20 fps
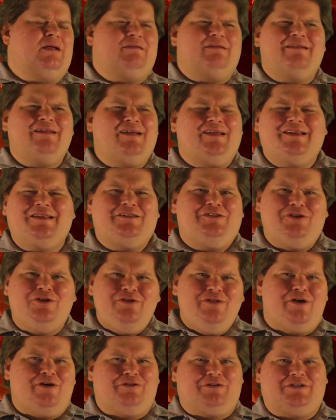They're not going to
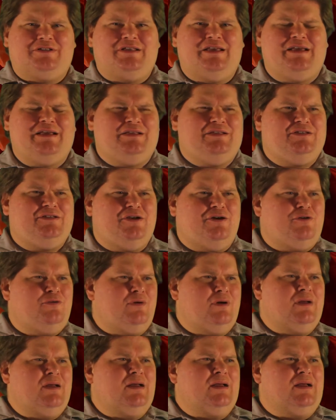do those things.
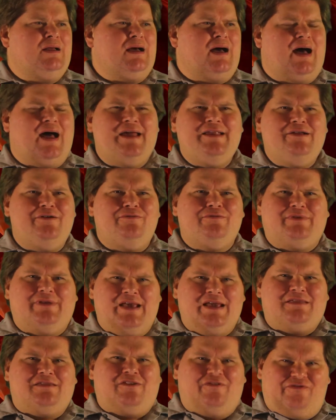So I don't
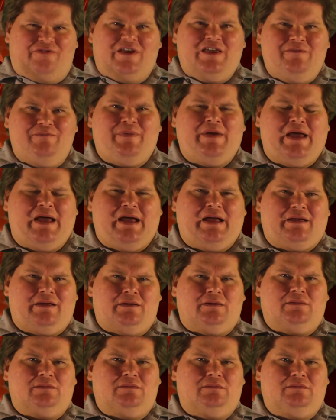get the feedback.